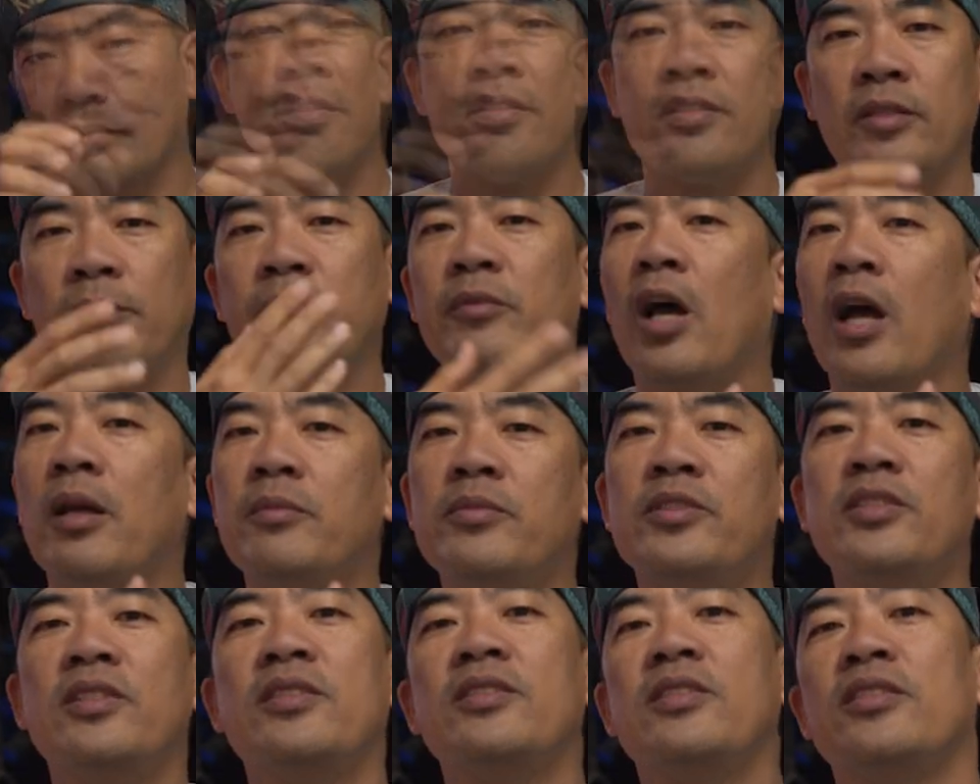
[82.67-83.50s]

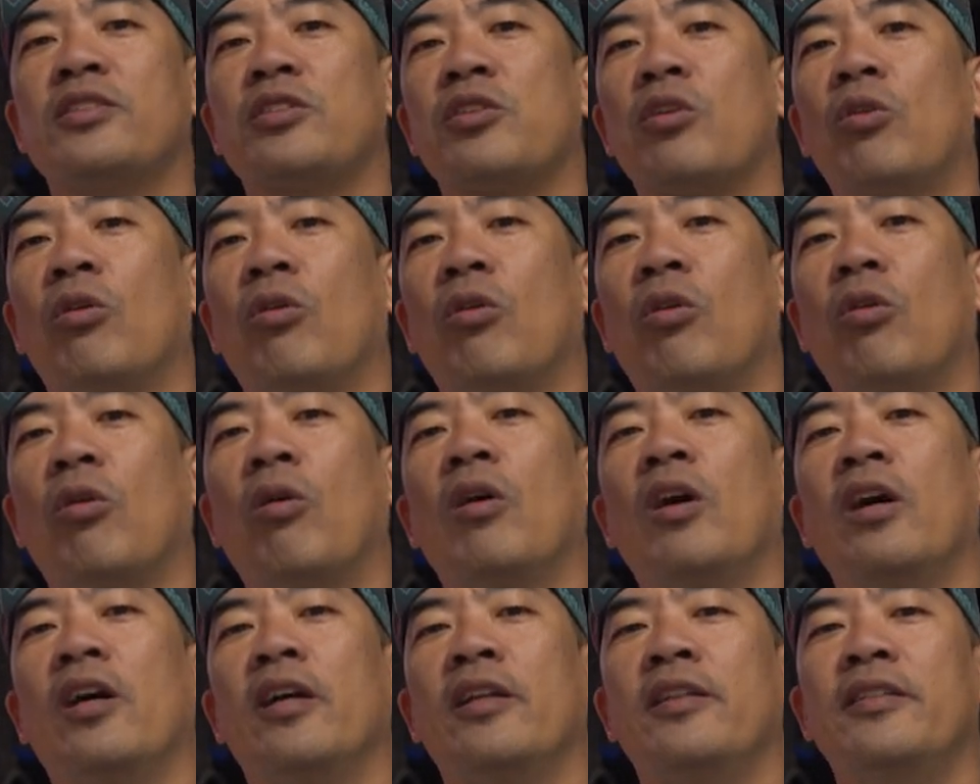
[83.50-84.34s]
Sometimes this is
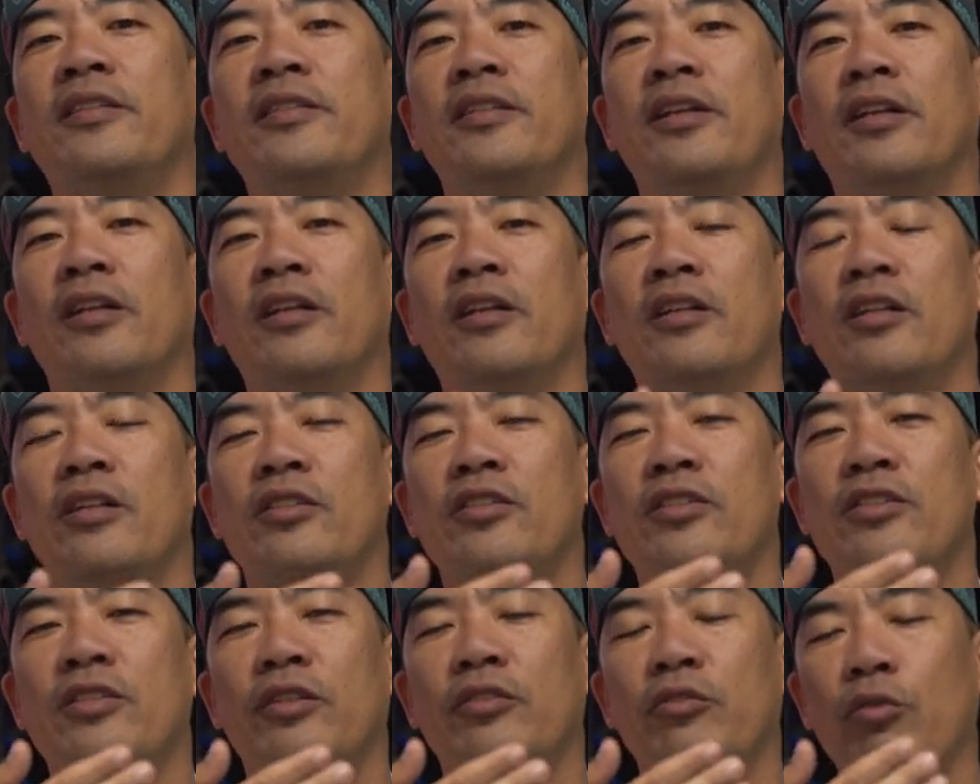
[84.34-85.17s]
called
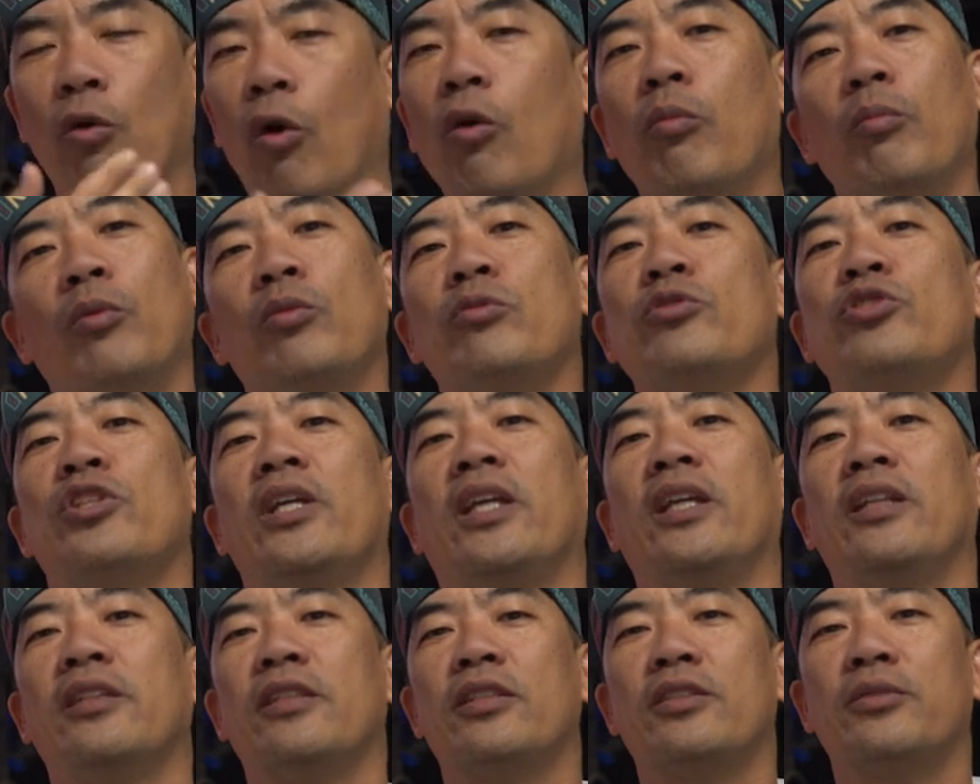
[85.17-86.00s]
the normal
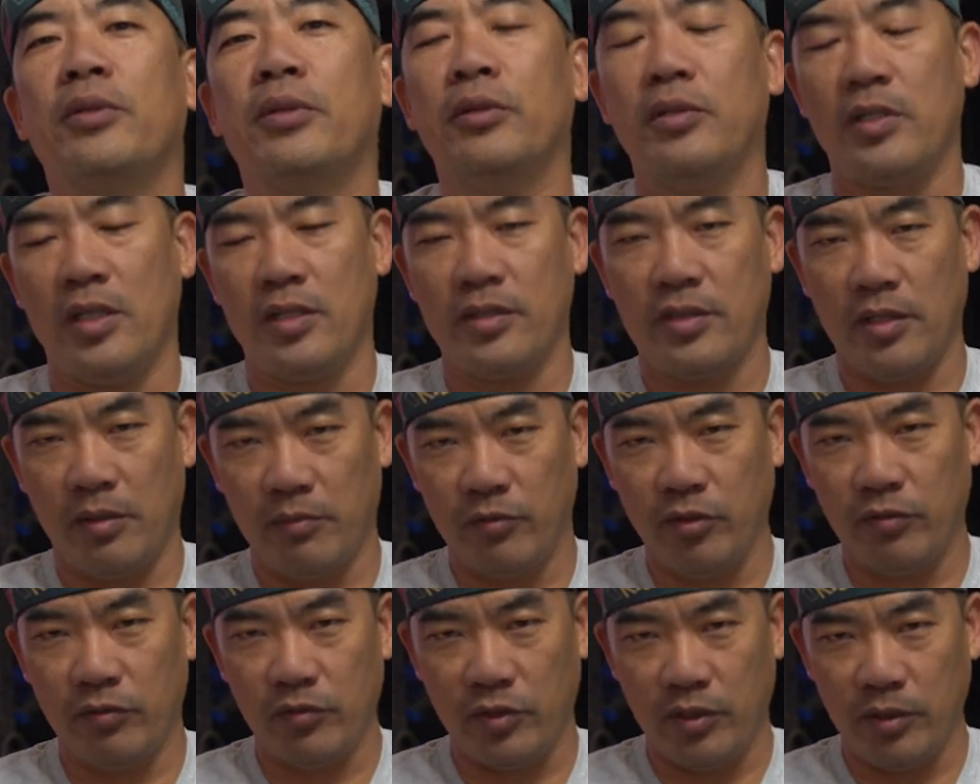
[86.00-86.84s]
chain as well in
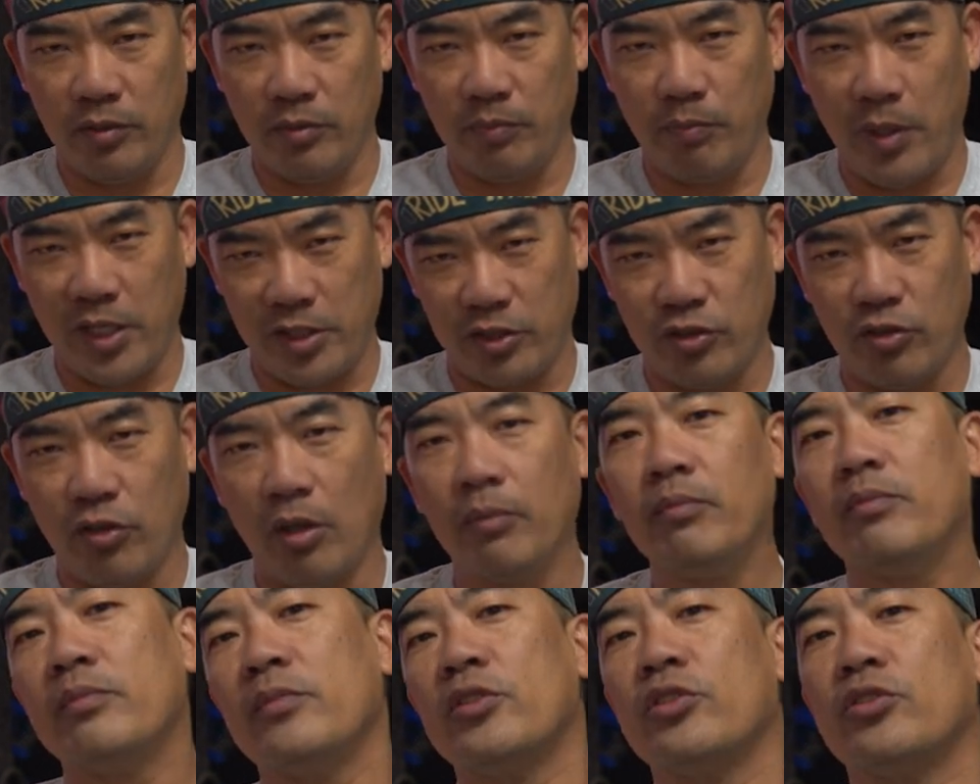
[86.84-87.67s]
some of the bike
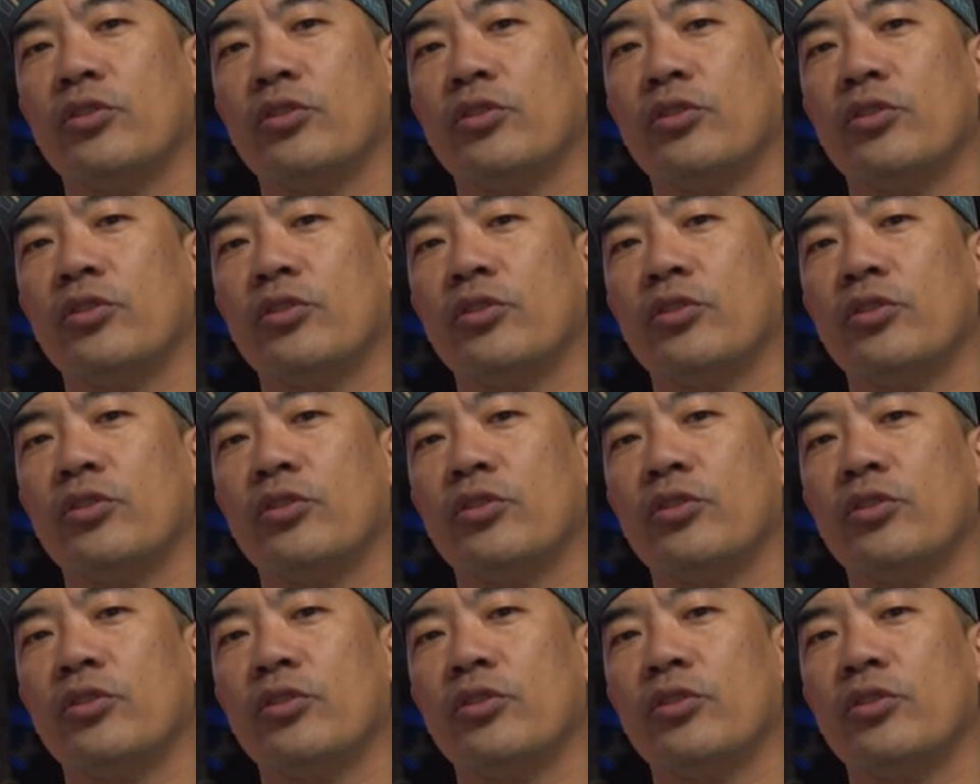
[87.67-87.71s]
shop.